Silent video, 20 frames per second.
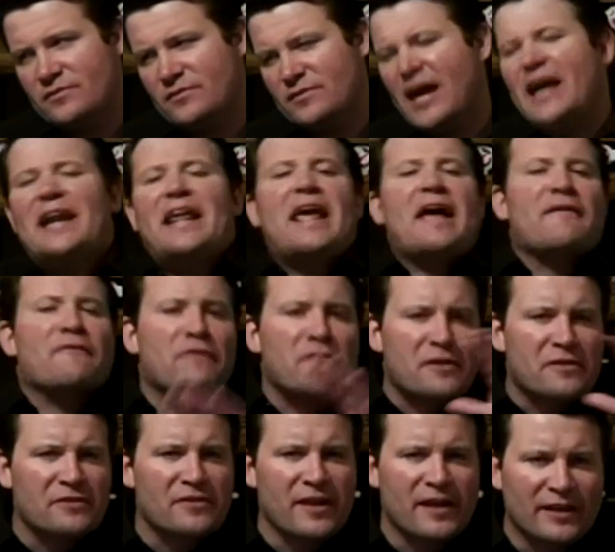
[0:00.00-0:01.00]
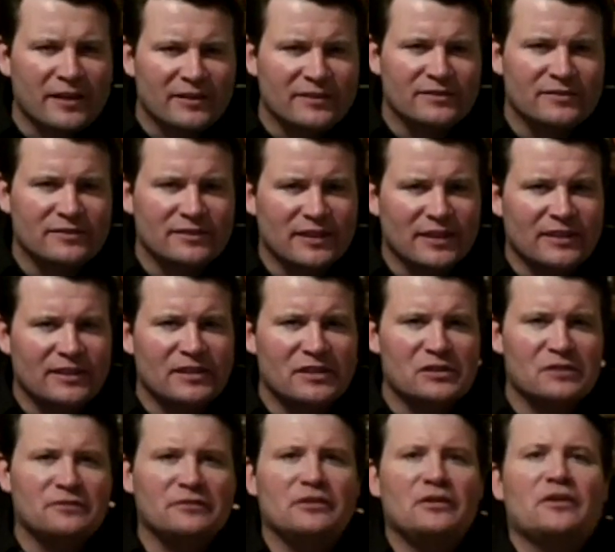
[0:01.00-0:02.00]
not everything in
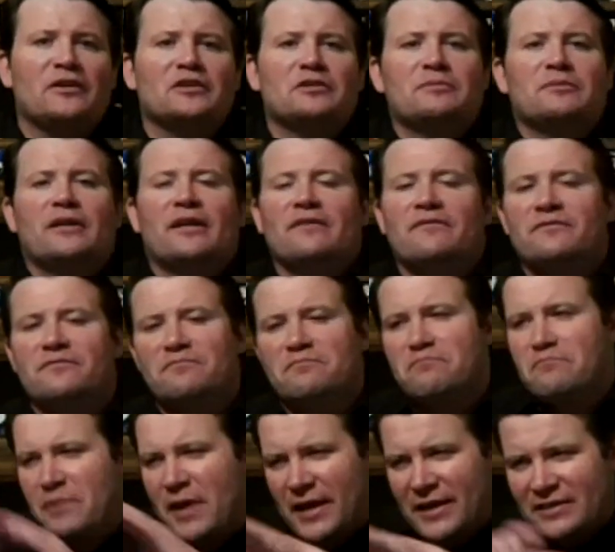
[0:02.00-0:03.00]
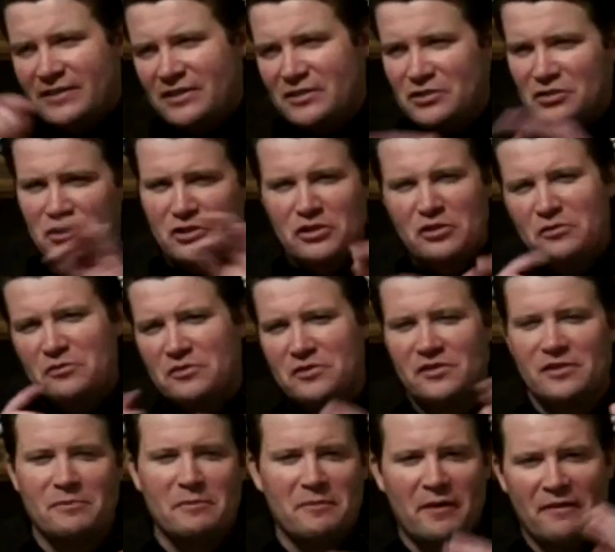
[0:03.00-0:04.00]
his vlogs, but I've picked and choose
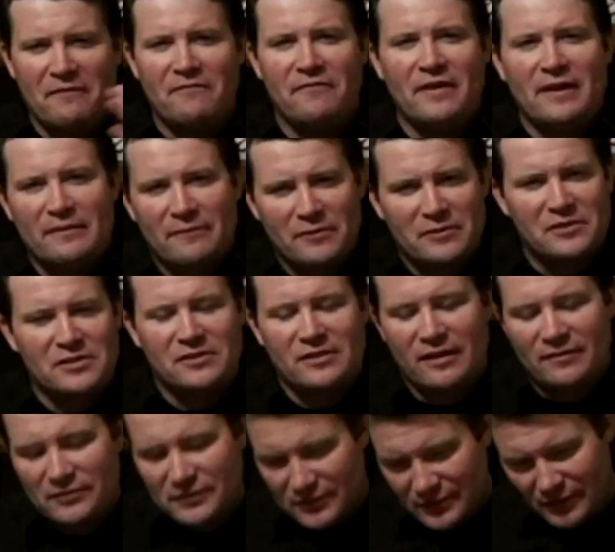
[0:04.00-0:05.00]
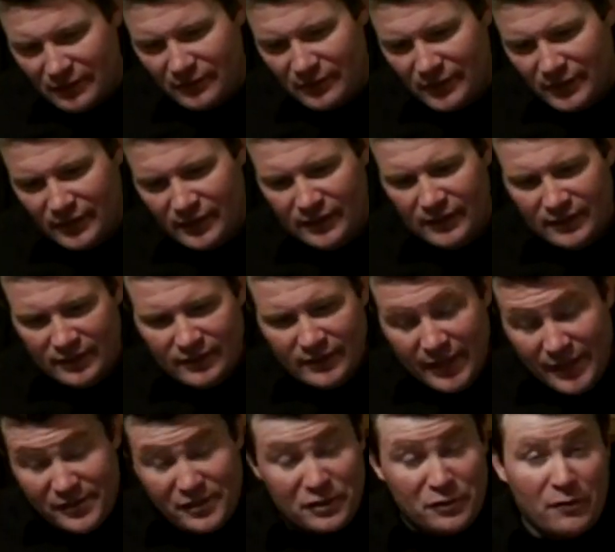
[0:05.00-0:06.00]
some of my favorite stuff. So
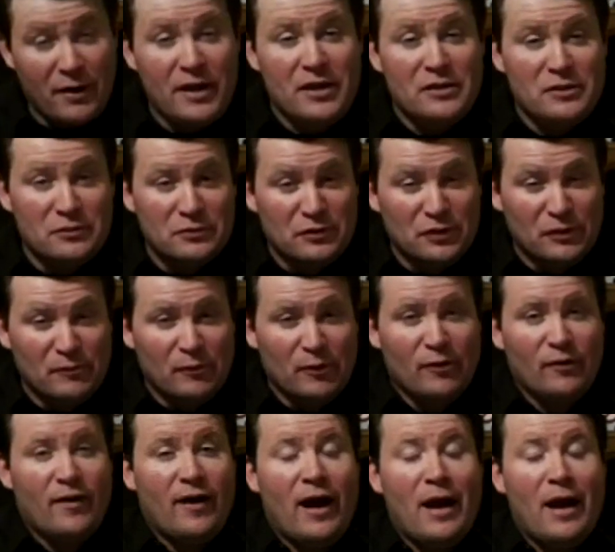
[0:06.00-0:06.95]
he's a great YouTuber.